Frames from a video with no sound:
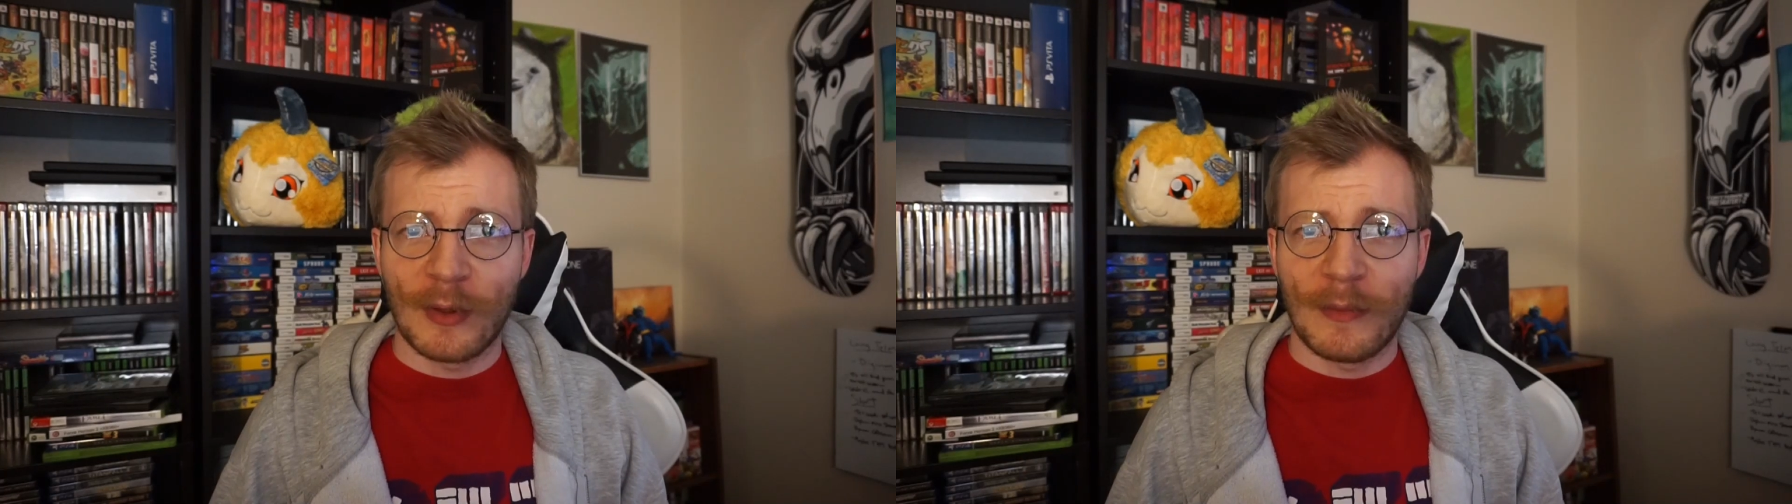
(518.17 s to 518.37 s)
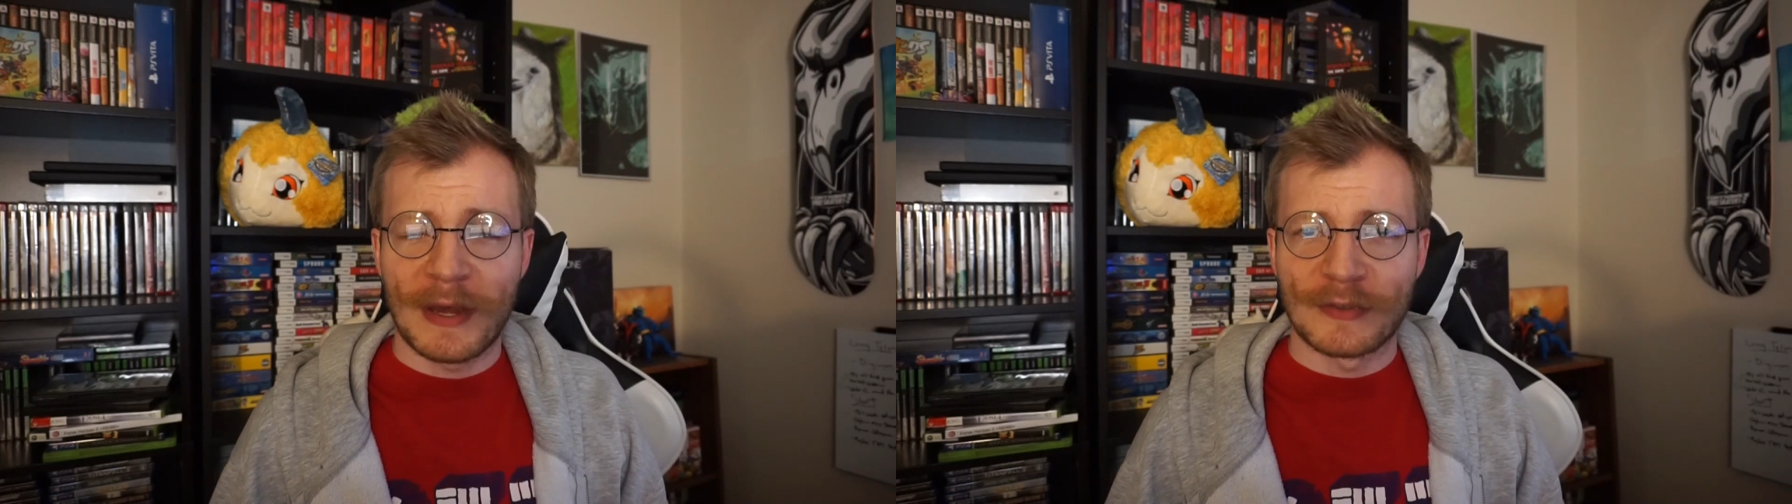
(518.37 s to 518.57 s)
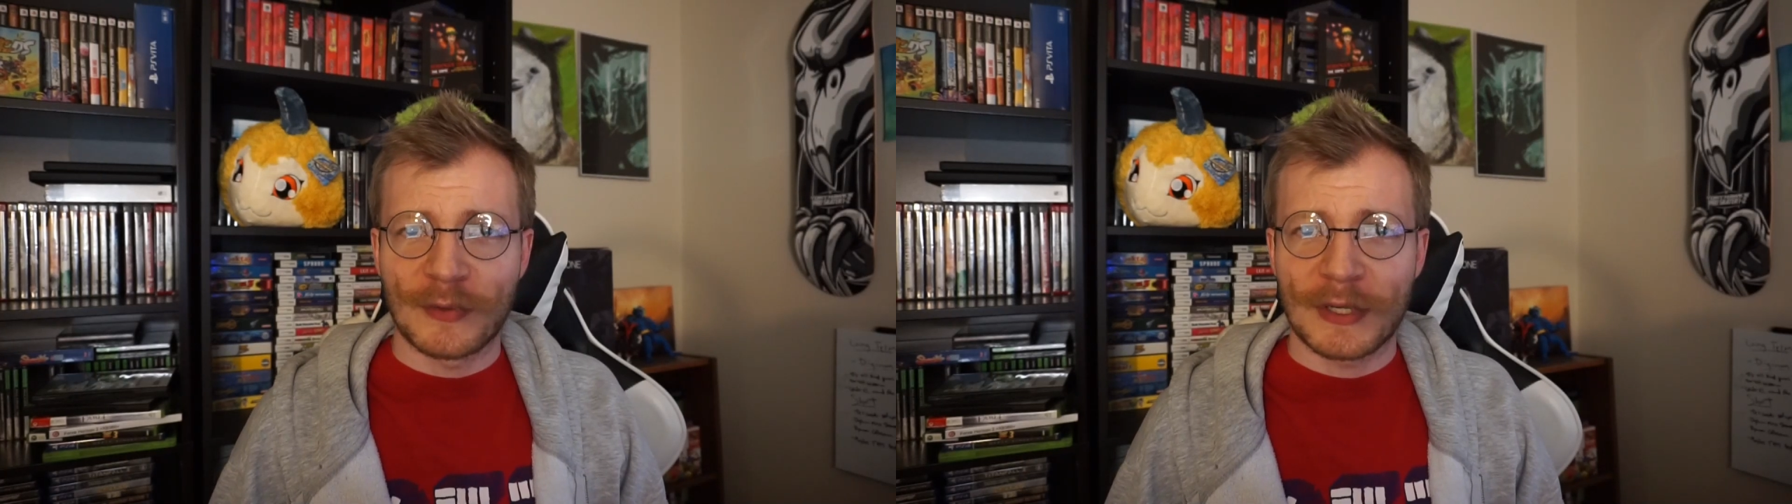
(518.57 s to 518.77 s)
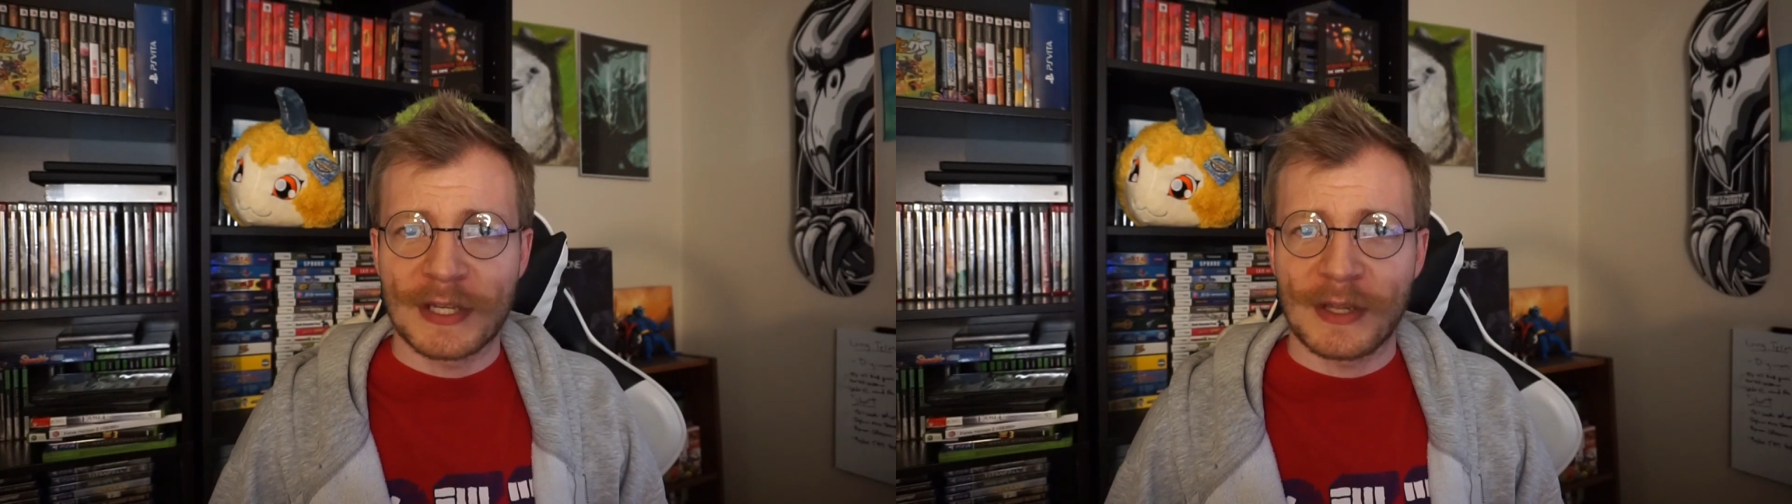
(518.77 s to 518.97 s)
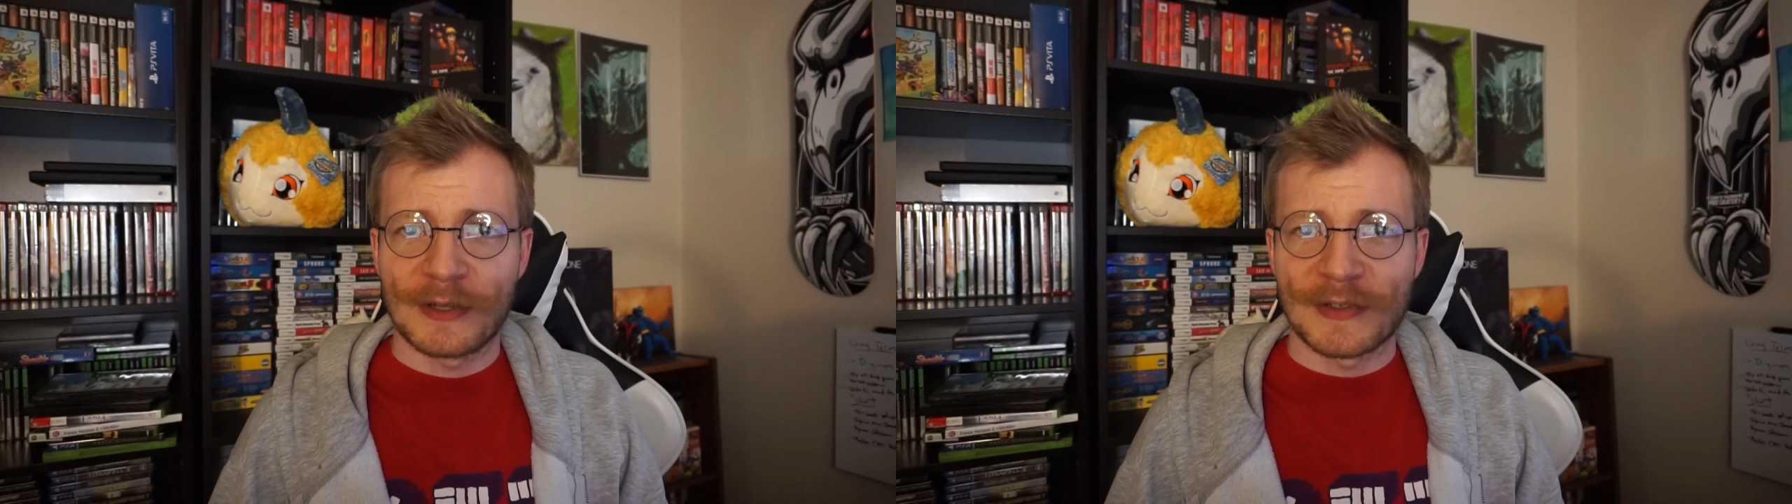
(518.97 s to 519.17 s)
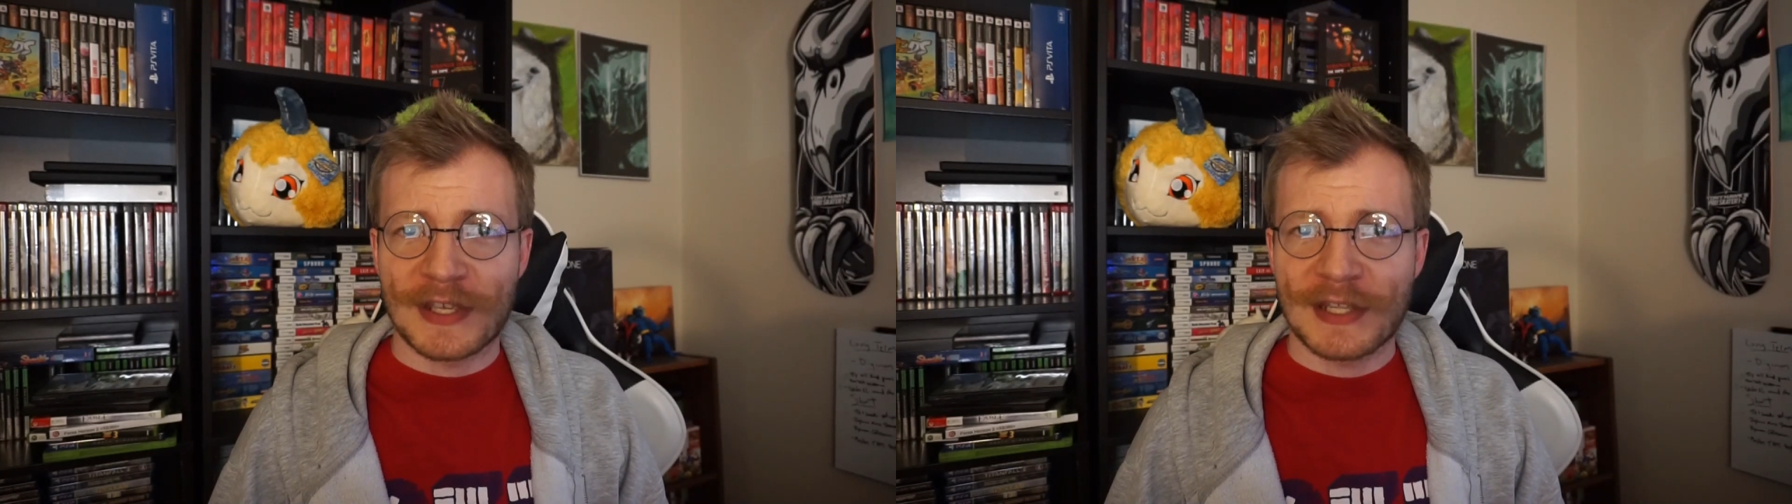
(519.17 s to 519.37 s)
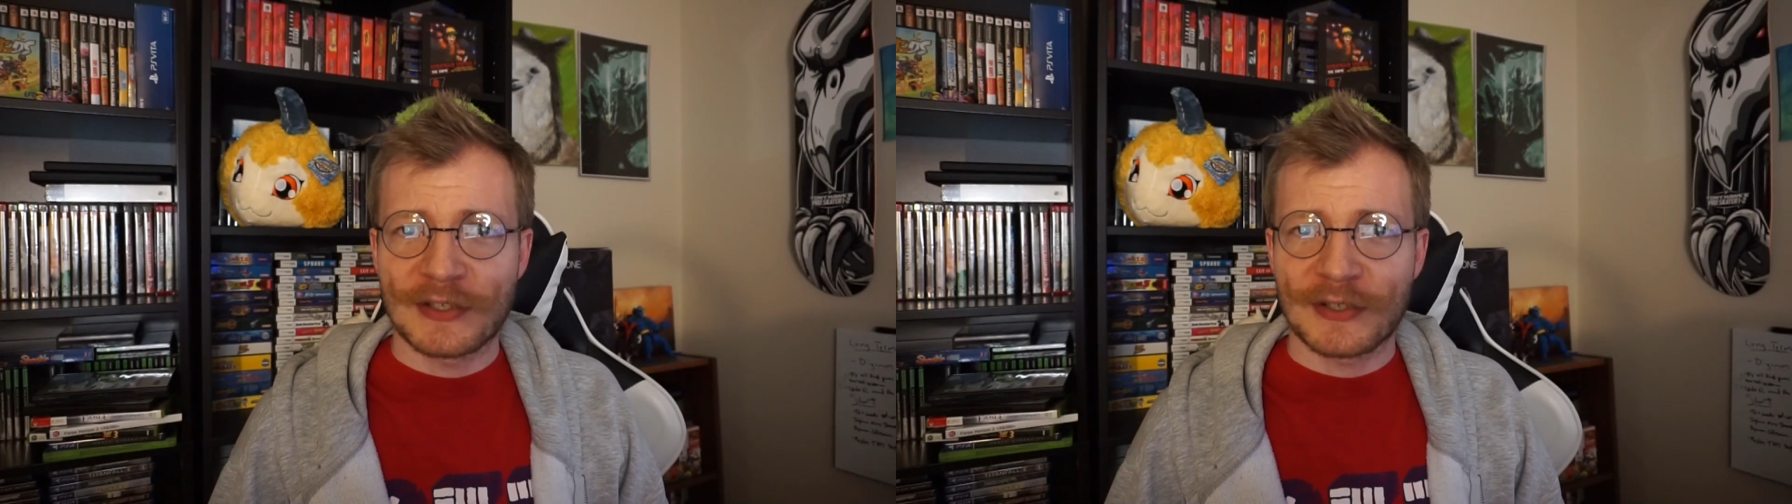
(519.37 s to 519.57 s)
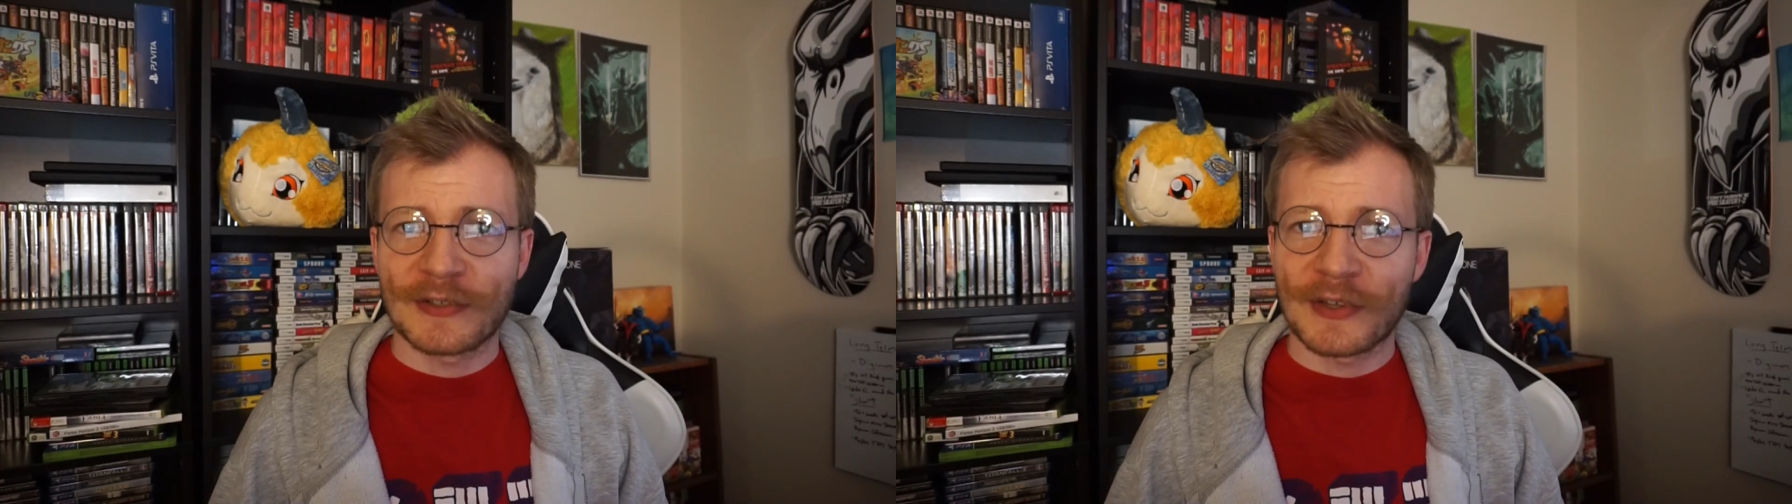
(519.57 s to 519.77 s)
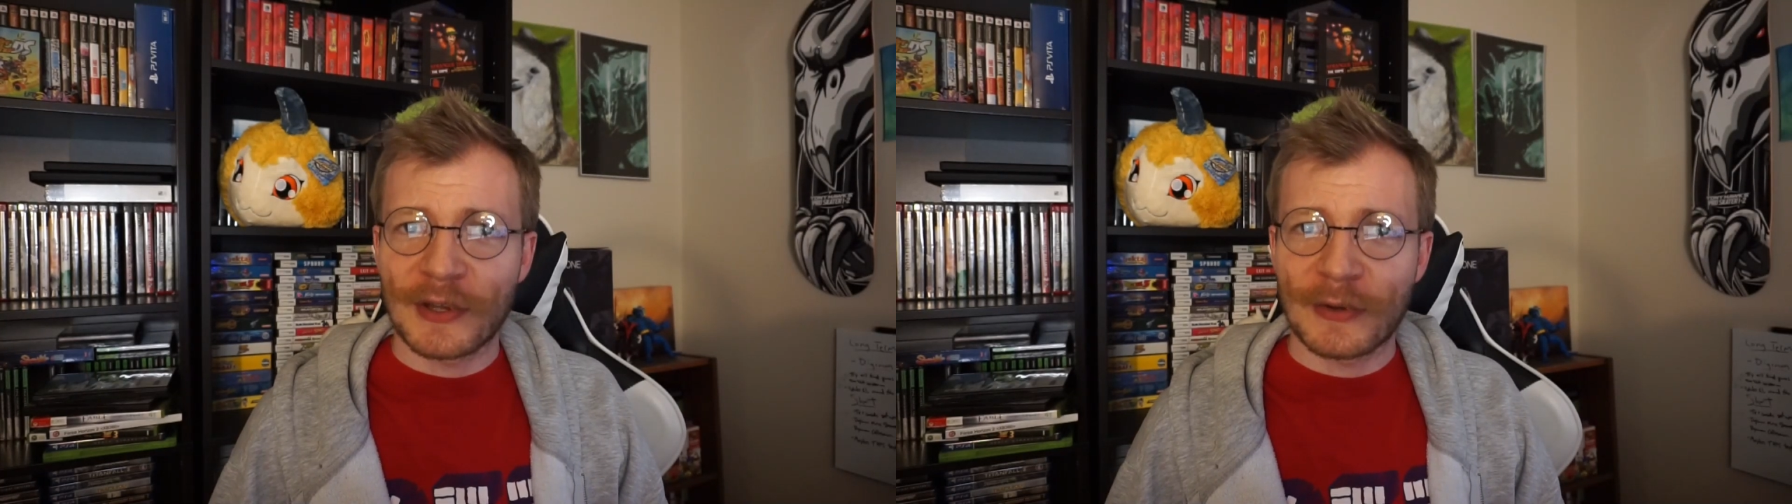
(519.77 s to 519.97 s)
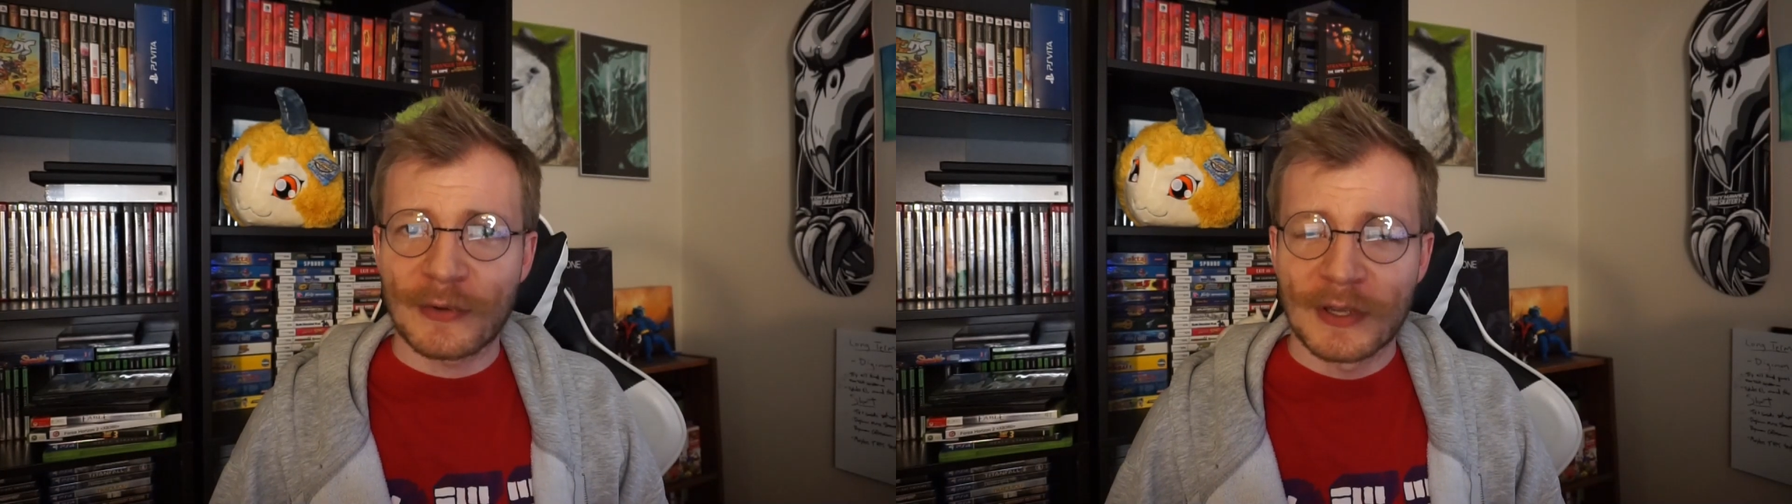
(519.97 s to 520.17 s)
about $20 each or
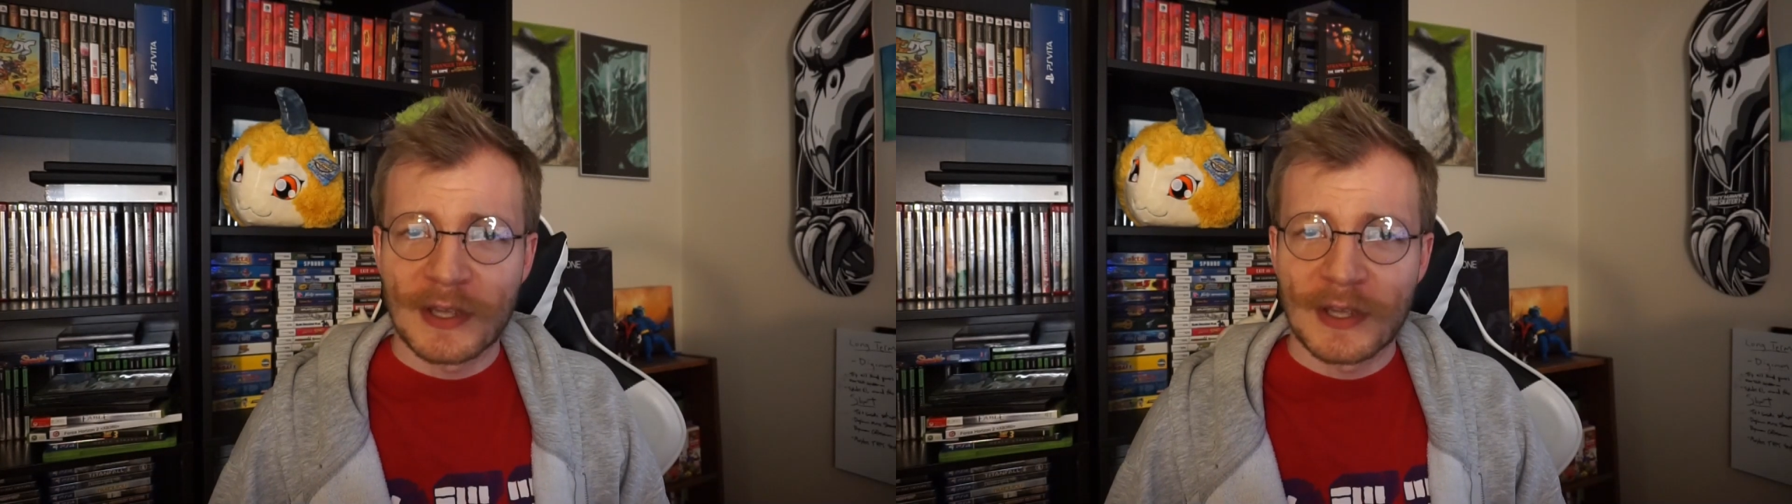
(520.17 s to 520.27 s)
so.